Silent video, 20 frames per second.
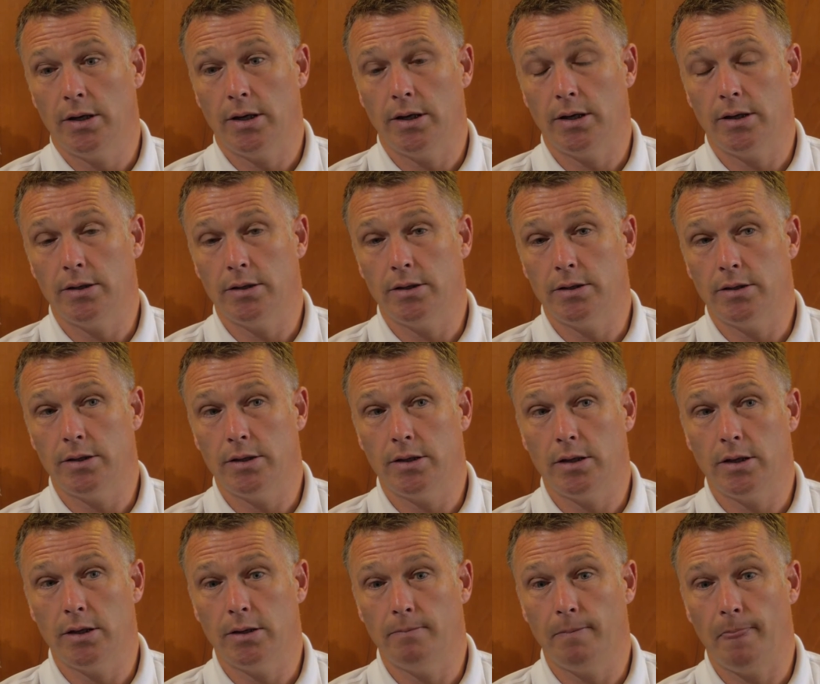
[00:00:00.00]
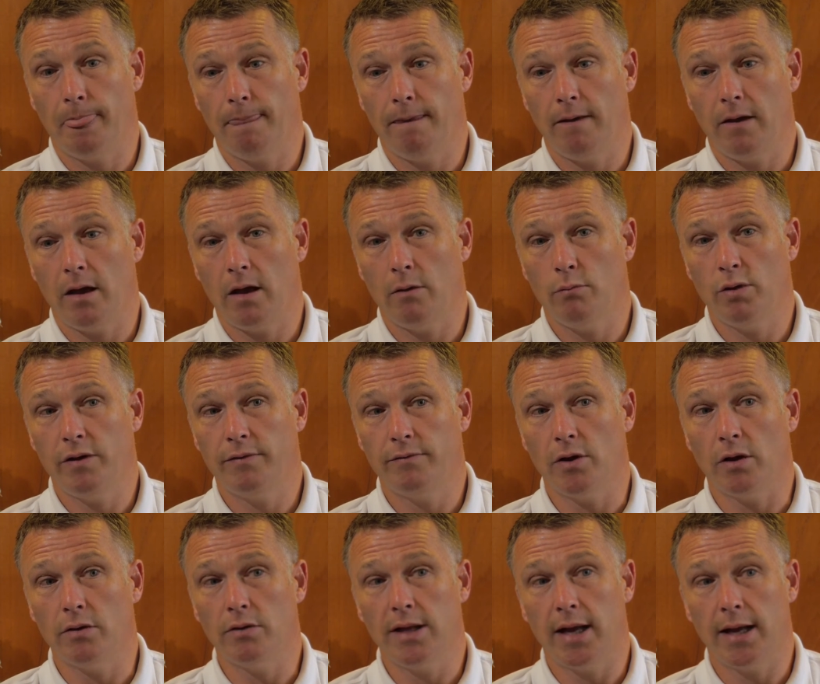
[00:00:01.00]
And we've
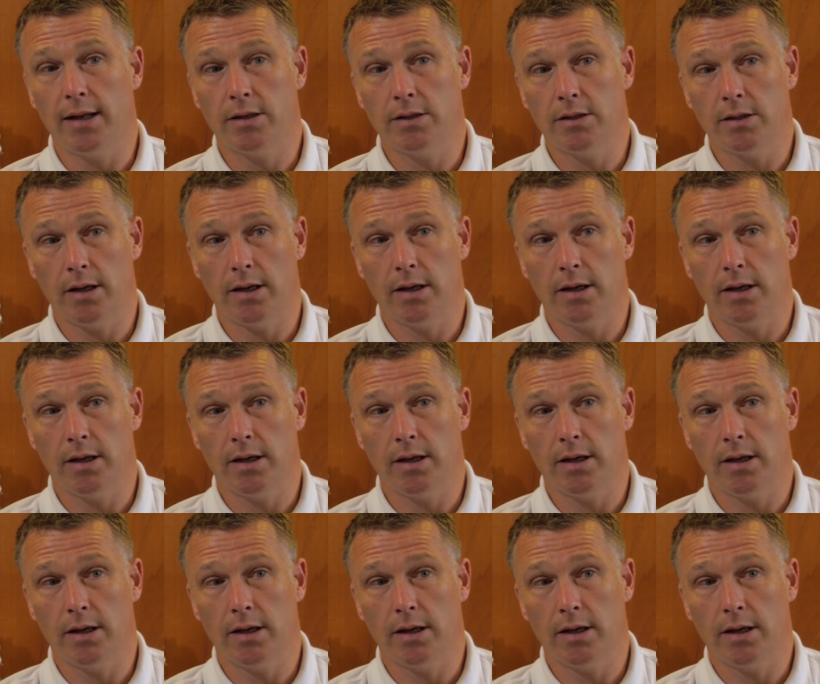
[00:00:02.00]
done that,